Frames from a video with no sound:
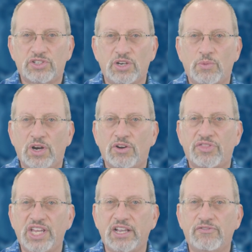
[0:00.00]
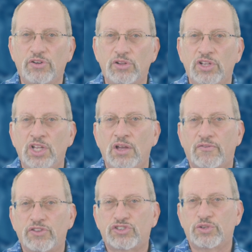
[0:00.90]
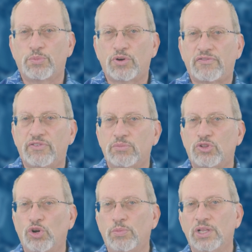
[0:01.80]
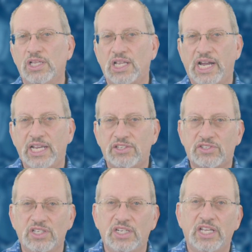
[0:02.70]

and we are thankful for the support from Global Alliance,